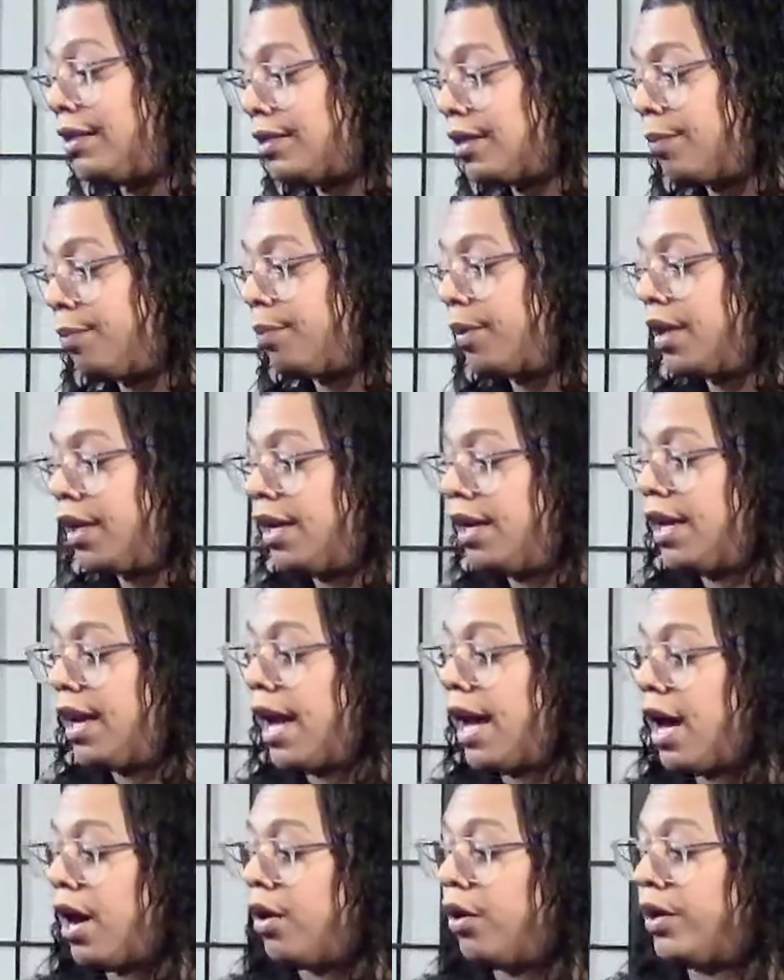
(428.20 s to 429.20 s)
up,
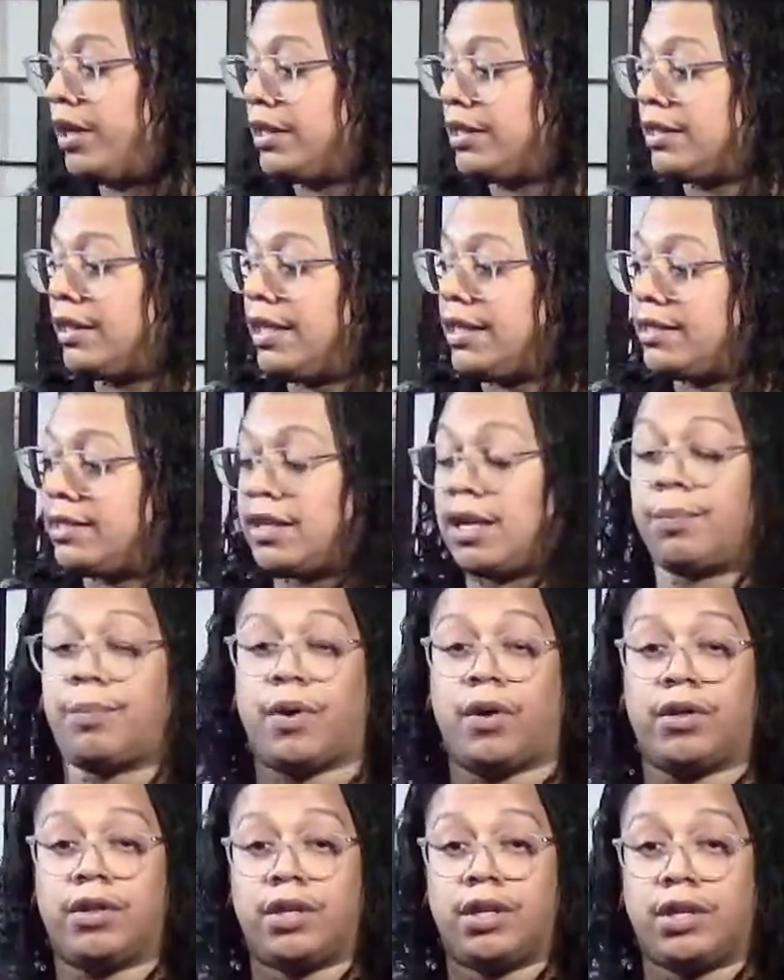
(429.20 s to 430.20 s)
how it's laced up
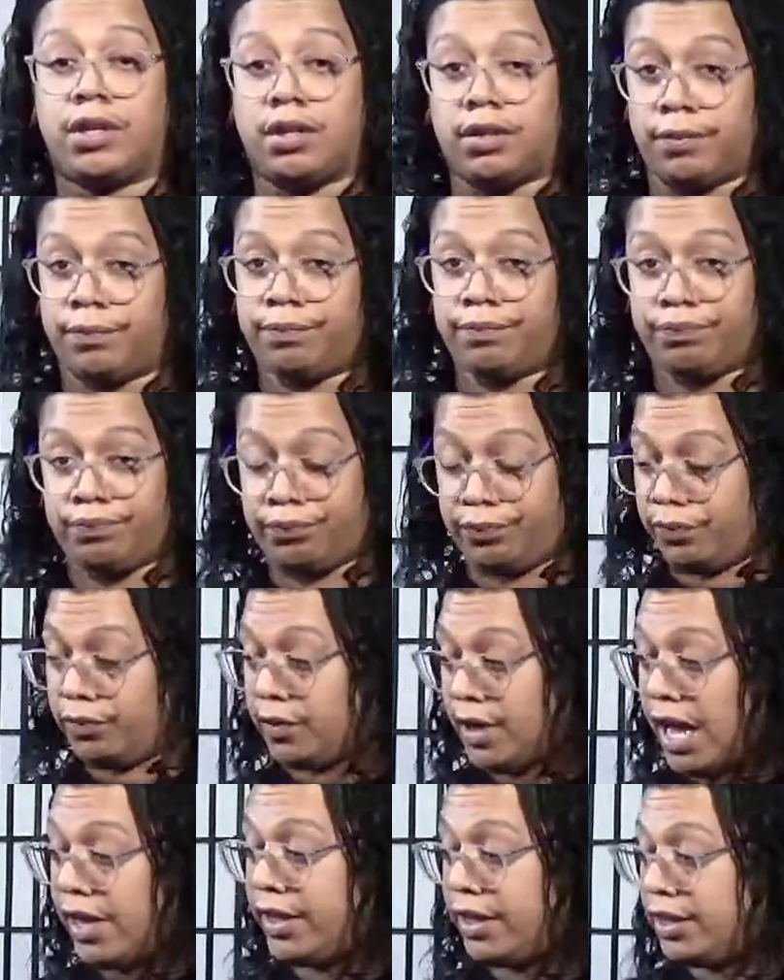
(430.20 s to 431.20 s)
on
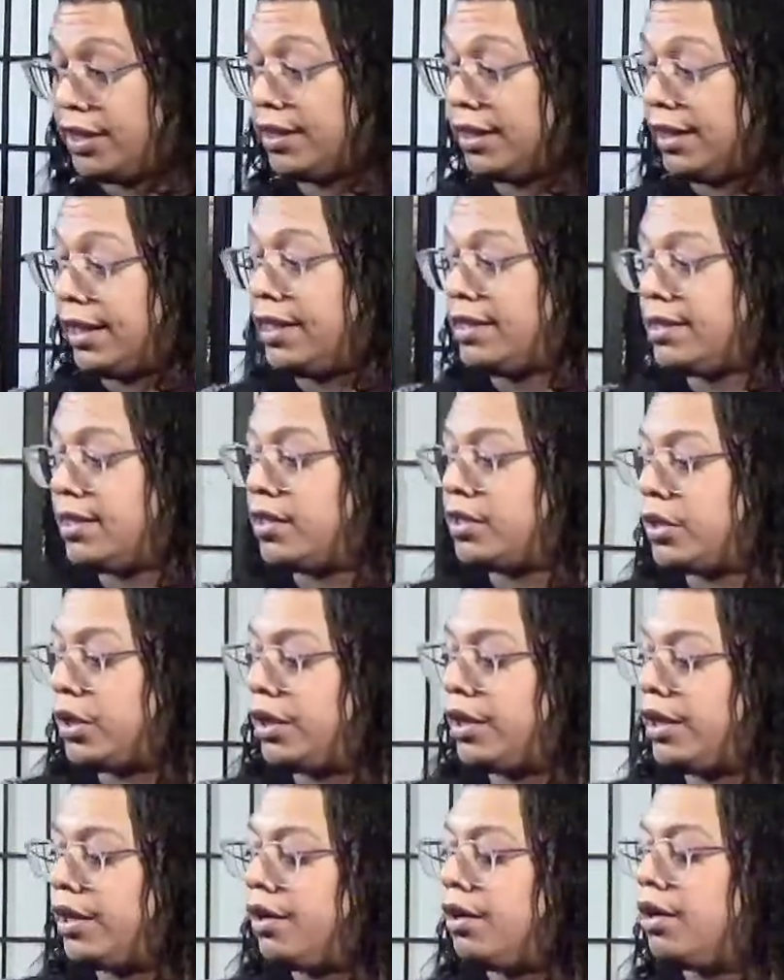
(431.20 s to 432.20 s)
how they did the lacings on
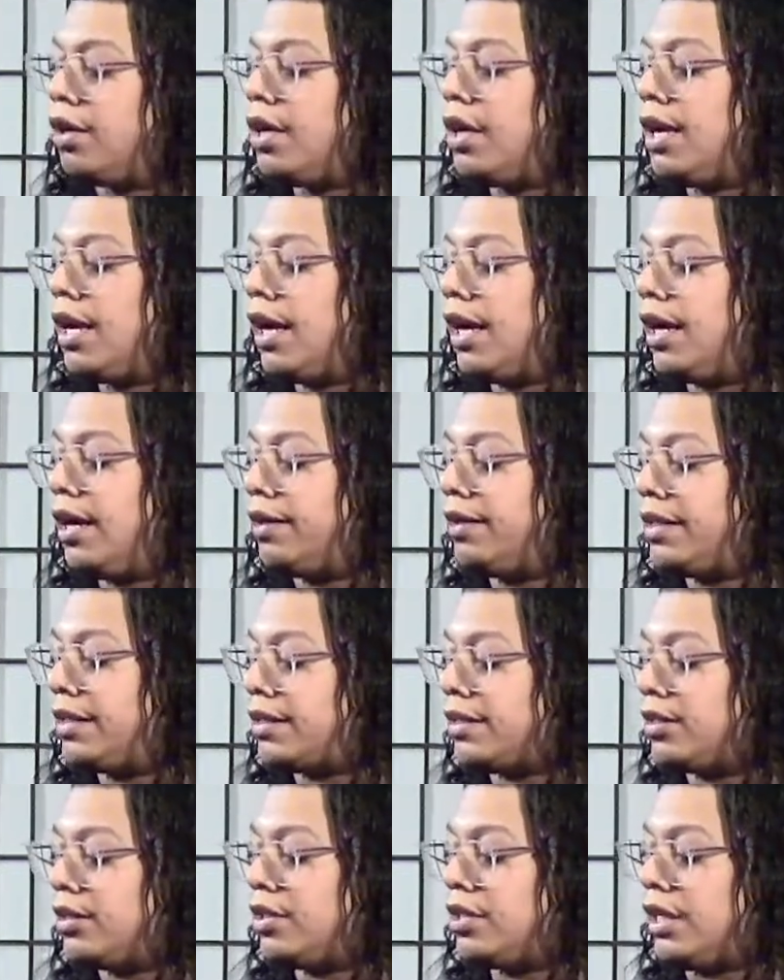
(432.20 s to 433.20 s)
here.
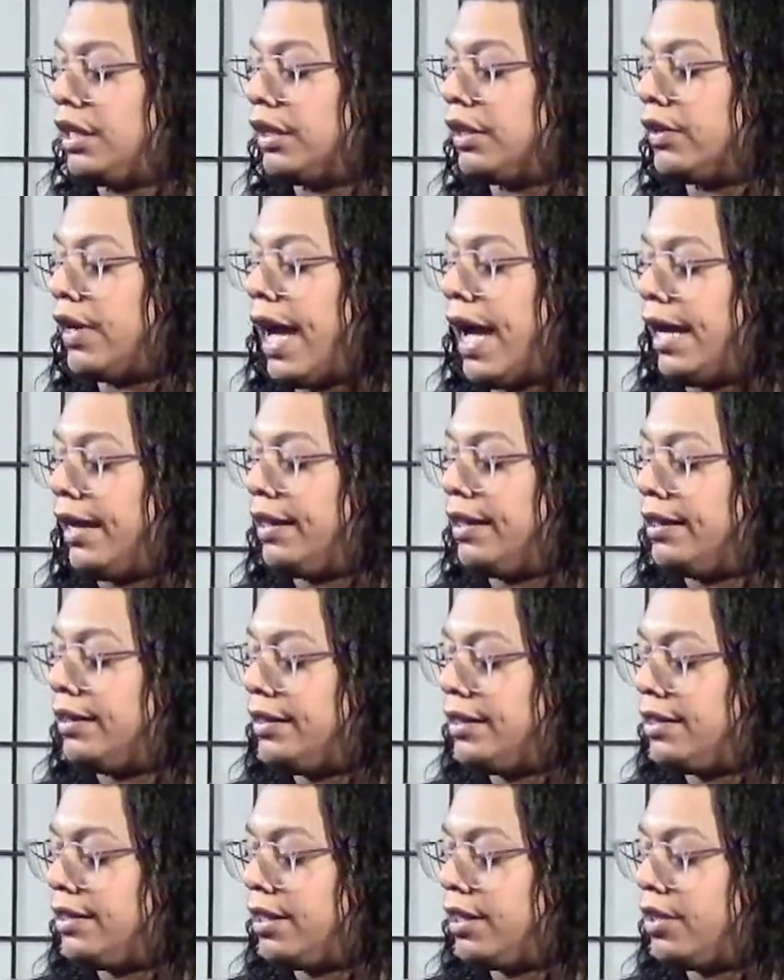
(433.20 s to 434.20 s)
The little eyelet
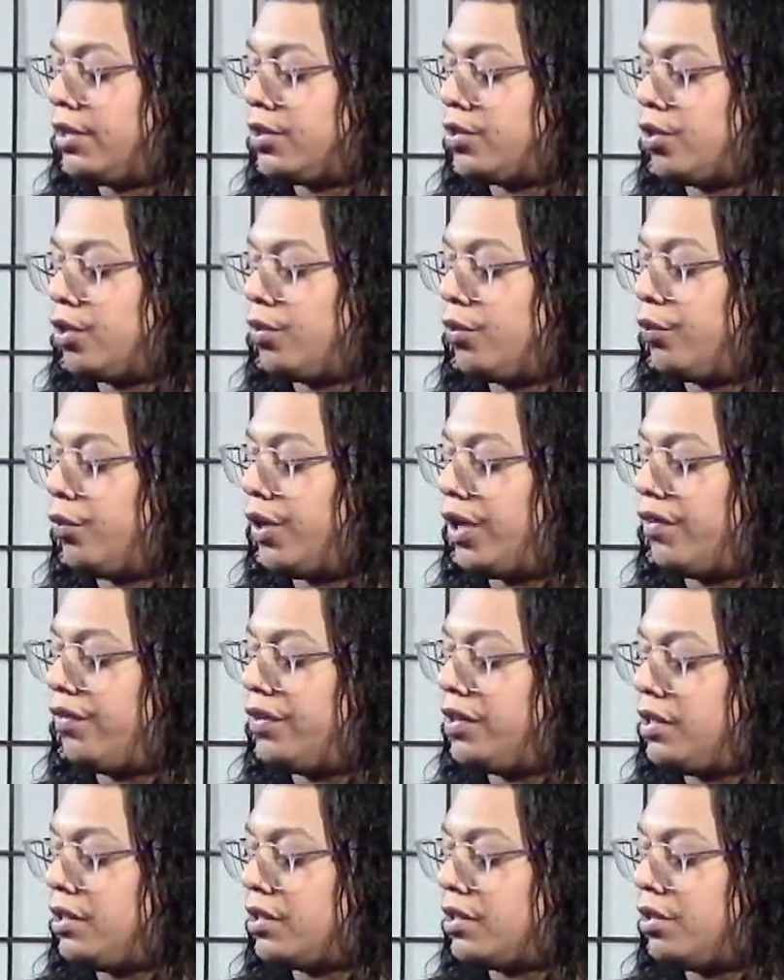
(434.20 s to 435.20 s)
details or whatever
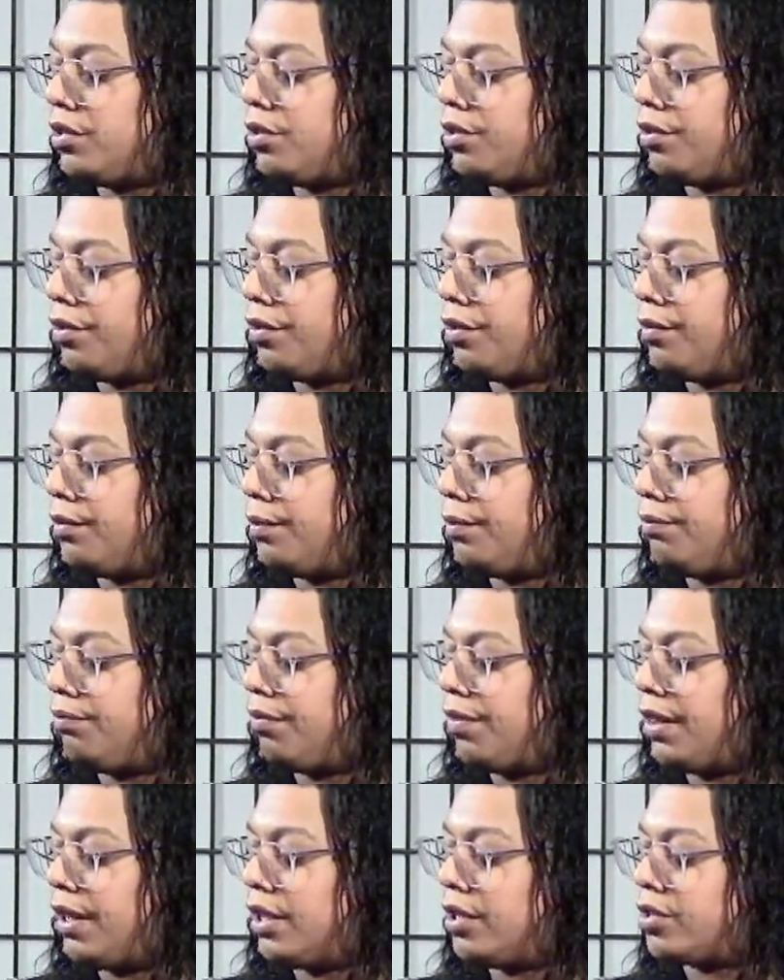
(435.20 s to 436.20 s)
these little
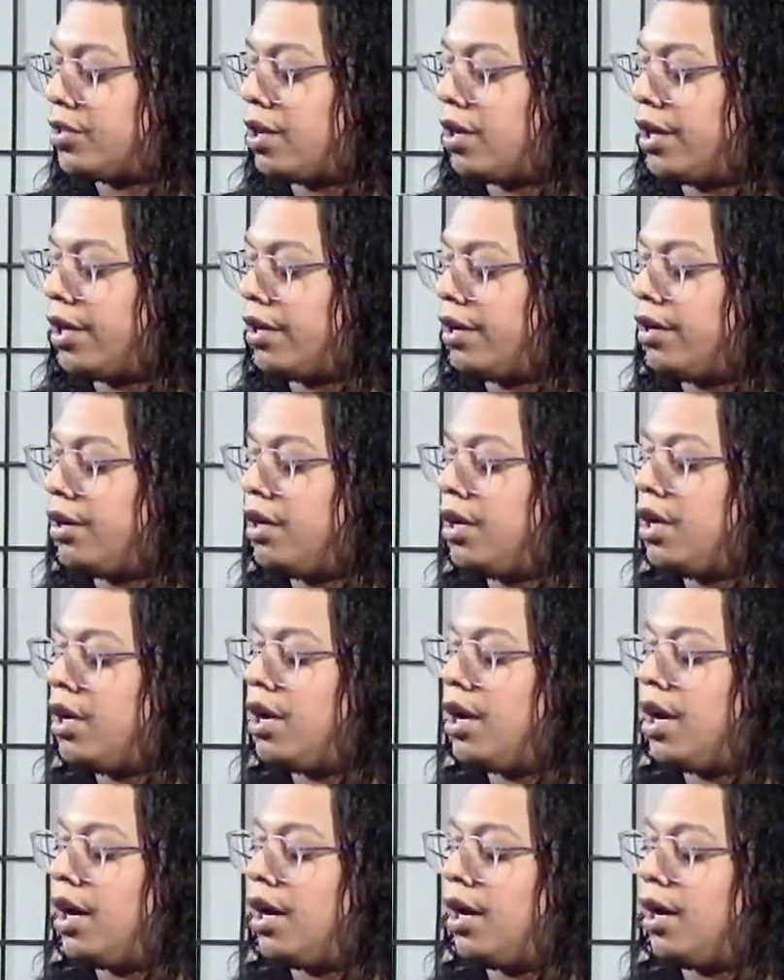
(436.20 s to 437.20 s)
things are here,
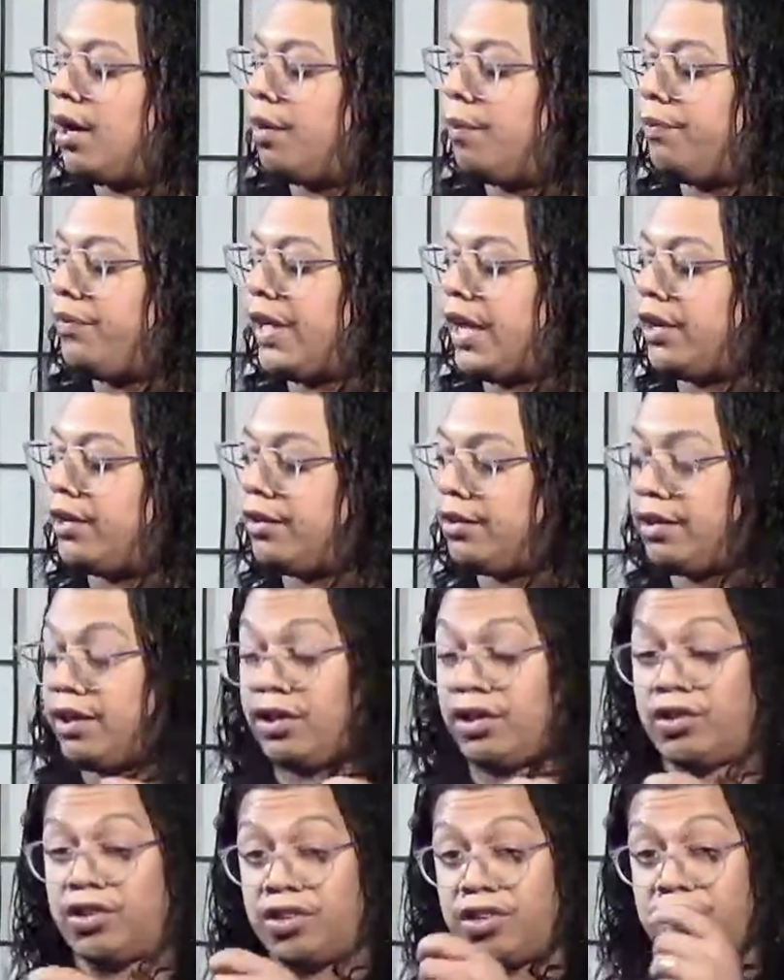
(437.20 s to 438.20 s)
that the
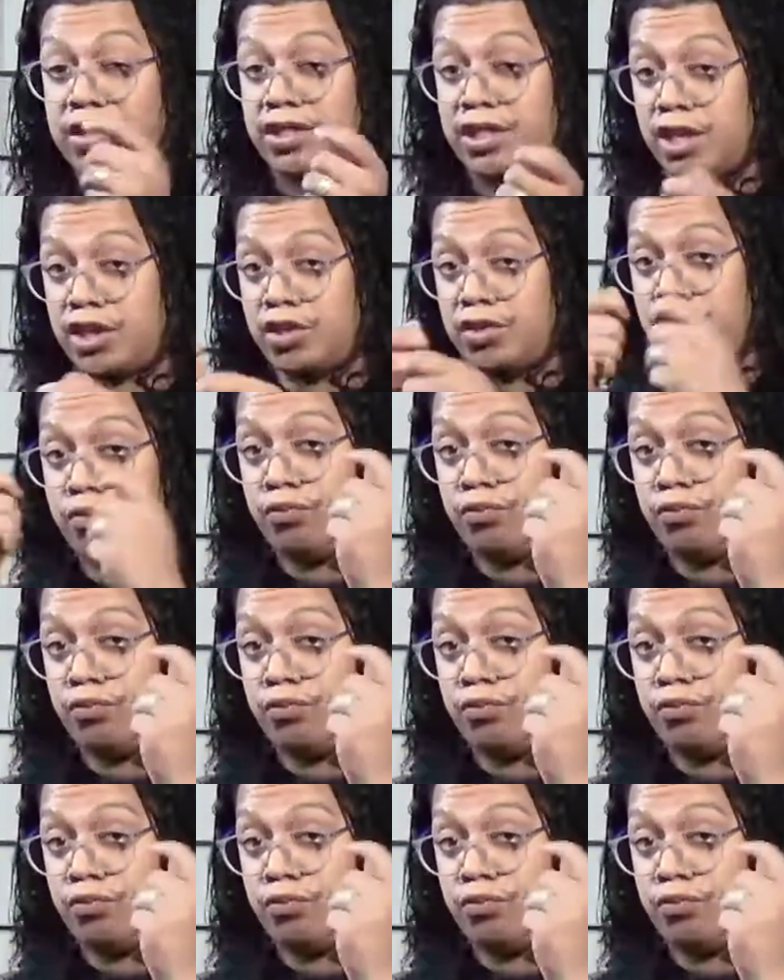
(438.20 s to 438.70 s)
little hooks that you